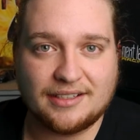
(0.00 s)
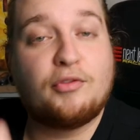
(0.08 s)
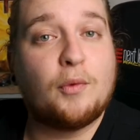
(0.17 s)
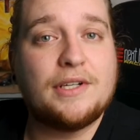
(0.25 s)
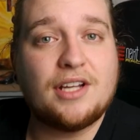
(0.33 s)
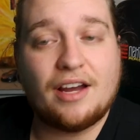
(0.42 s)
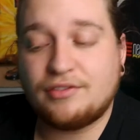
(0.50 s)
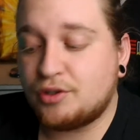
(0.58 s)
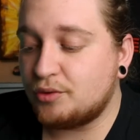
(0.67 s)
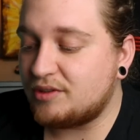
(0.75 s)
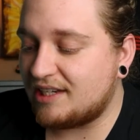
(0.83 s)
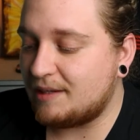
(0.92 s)
Before we dive
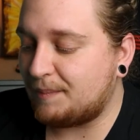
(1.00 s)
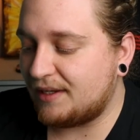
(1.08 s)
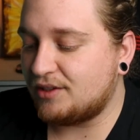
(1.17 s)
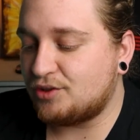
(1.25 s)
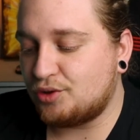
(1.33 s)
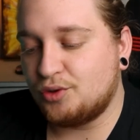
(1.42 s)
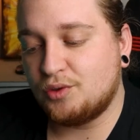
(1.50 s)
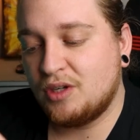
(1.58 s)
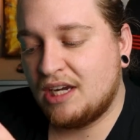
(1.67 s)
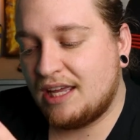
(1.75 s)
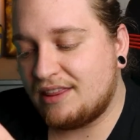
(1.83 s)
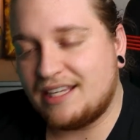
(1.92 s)
too deep into
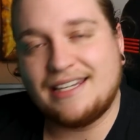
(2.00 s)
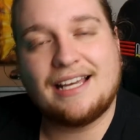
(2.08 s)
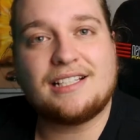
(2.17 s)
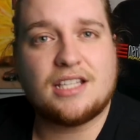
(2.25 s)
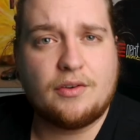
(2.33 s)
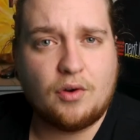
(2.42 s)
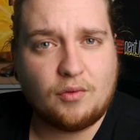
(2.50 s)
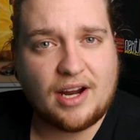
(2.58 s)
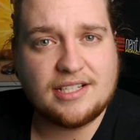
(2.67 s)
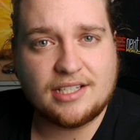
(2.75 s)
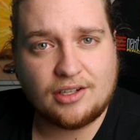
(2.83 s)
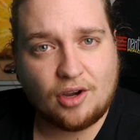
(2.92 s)
the Next Level
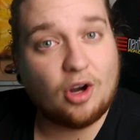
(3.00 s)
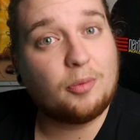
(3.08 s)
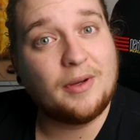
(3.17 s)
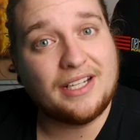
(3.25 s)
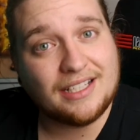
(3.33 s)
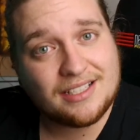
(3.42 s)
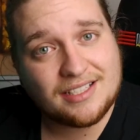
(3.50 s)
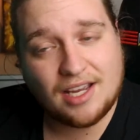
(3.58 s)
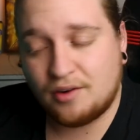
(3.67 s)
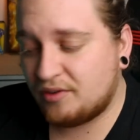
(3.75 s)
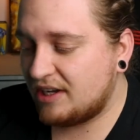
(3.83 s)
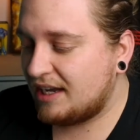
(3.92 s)
Racing cockpit
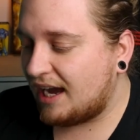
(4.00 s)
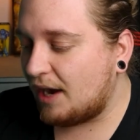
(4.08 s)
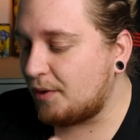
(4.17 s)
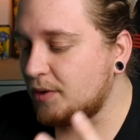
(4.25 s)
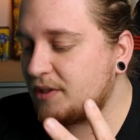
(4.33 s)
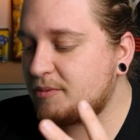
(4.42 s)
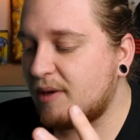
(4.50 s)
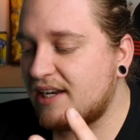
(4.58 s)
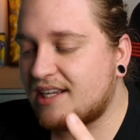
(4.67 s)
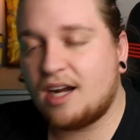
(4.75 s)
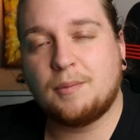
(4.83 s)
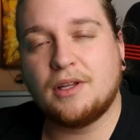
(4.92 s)
itself, I want to explain
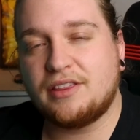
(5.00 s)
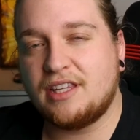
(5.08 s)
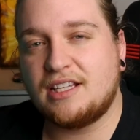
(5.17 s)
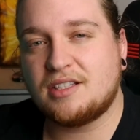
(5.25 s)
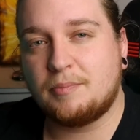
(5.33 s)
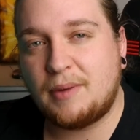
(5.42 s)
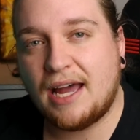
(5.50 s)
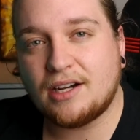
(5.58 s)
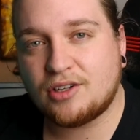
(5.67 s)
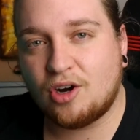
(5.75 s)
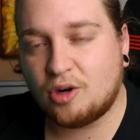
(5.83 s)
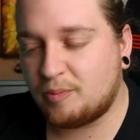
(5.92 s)
a couple of things
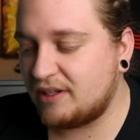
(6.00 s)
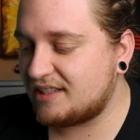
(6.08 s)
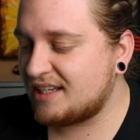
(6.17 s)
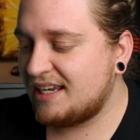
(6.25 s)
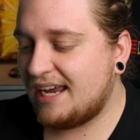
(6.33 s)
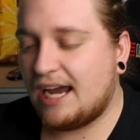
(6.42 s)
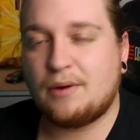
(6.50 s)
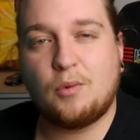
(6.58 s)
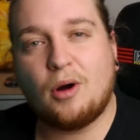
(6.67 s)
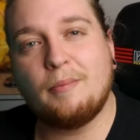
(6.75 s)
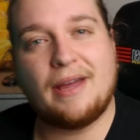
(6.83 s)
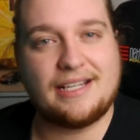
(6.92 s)
about cockpits and
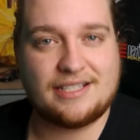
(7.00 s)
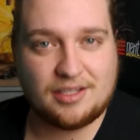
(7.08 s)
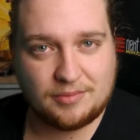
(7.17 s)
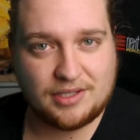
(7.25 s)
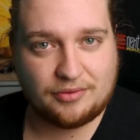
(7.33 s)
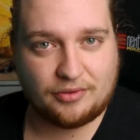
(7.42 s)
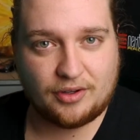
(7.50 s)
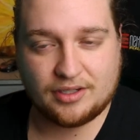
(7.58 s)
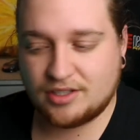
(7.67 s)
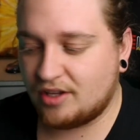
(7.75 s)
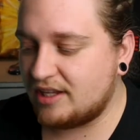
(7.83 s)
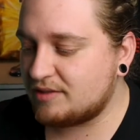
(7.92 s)
what makes them
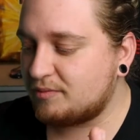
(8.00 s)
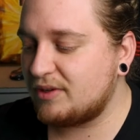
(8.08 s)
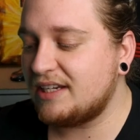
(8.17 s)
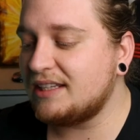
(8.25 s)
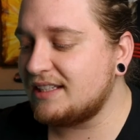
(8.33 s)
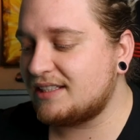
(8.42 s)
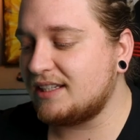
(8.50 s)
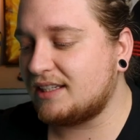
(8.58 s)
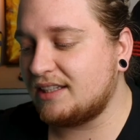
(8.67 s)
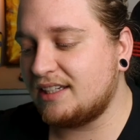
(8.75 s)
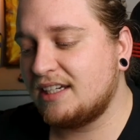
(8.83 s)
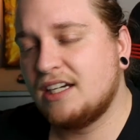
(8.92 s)
different. So there's
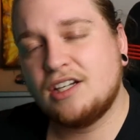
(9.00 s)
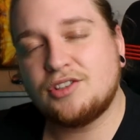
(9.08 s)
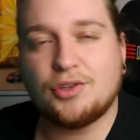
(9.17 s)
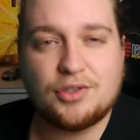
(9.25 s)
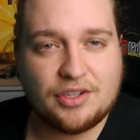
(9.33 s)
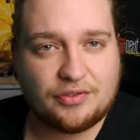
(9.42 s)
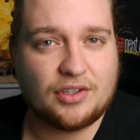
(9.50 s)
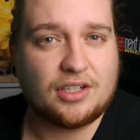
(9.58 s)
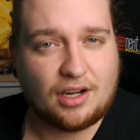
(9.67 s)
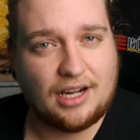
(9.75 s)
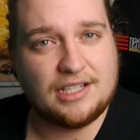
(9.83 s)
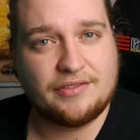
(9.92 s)
realistically two different
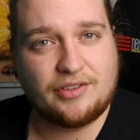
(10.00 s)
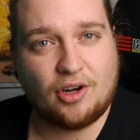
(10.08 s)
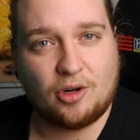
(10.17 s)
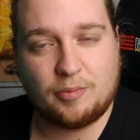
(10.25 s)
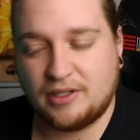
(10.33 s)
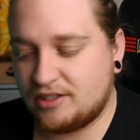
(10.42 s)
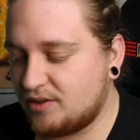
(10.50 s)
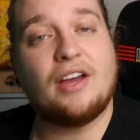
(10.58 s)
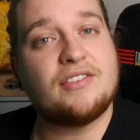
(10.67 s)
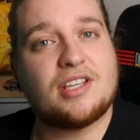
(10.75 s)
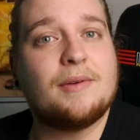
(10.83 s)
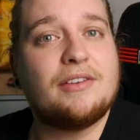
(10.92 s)
kinds of cockpits. You
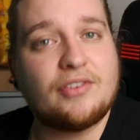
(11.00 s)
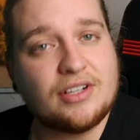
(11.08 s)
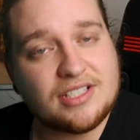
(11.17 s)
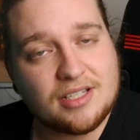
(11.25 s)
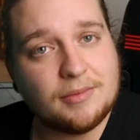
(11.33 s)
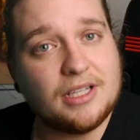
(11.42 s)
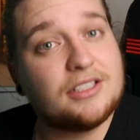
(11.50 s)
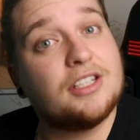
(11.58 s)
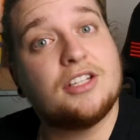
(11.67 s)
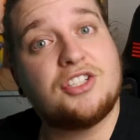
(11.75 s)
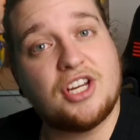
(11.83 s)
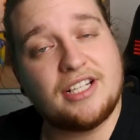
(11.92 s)
have something very similar to
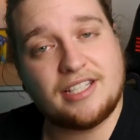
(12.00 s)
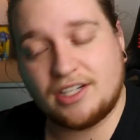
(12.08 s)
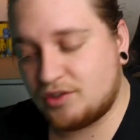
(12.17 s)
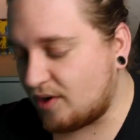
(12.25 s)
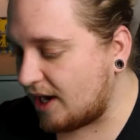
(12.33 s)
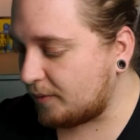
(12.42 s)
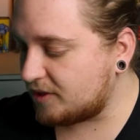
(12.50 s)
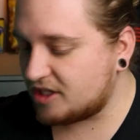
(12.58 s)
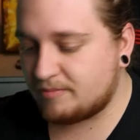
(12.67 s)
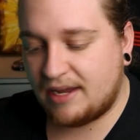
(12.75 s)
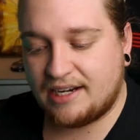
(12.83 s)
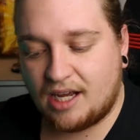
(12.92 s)
the GTtrack, which
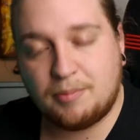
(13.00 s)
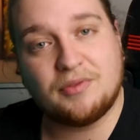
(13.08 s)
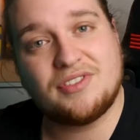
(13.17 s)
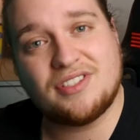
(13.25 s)
is made up of